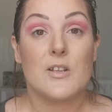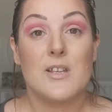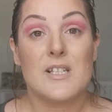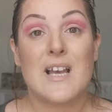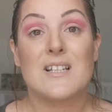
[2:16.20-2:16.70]

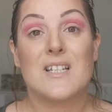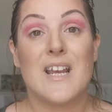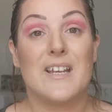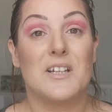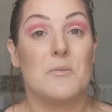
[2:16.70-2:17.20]
So this has
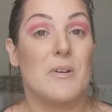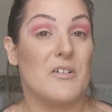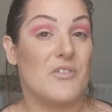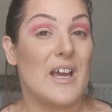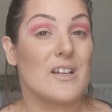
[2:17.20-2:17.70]
taken a
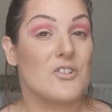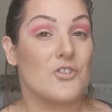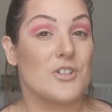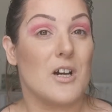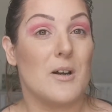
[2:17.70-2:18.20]
bit of
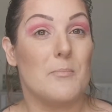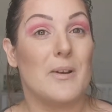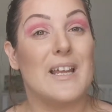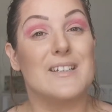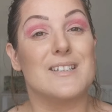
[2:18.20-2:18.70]
extra time
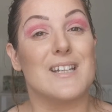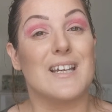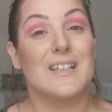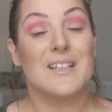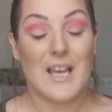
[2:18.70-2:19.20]

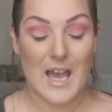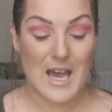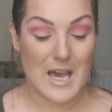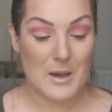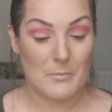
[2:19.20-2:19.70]
blending,
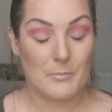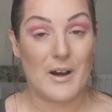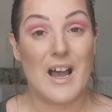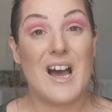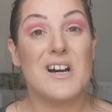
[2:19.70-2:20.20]
um,
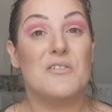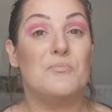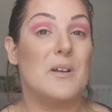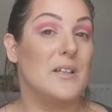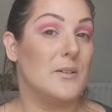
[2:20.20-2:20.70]
but I
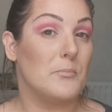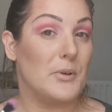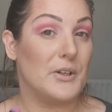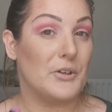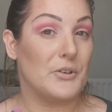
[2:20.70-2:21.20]
have been
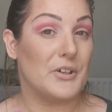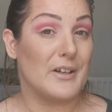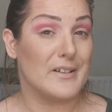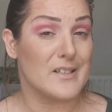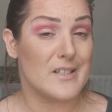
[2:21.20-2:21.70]
putting it on an
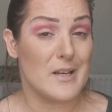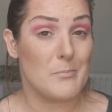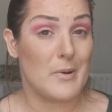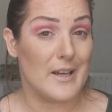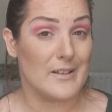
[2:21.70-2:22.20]

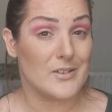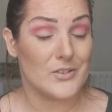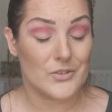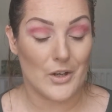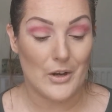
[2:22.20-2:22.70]
unset base,
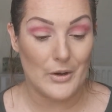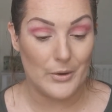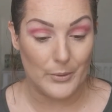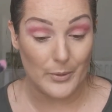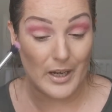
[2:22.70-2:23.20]

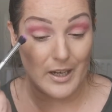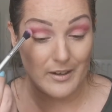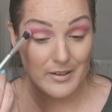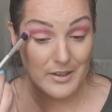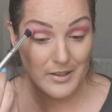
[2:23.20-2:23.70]
so
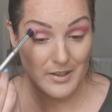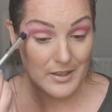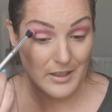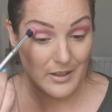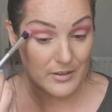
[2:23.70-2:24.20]
uh,
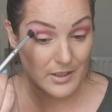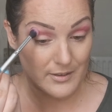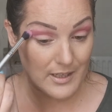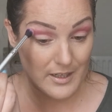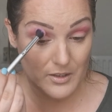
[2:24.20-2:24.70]
I
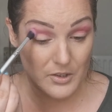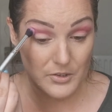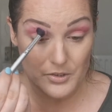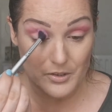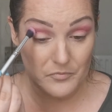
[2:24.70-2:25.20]
think that
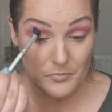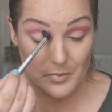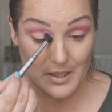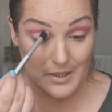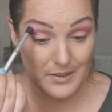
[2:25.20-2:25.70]
could have
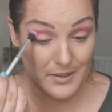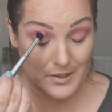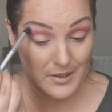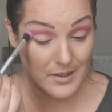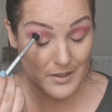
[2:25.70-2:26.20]

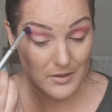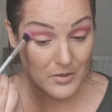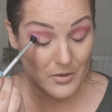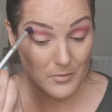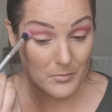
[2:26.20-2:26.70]
been
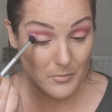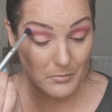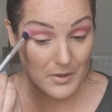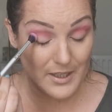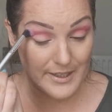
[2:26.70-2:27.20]

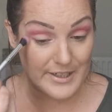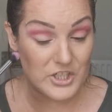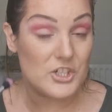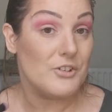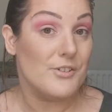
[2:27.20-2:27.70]
my
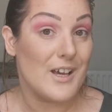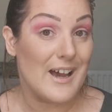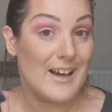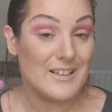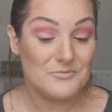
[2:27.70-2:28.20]
issue
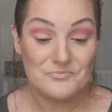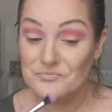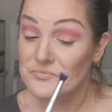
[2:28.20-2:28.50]
there.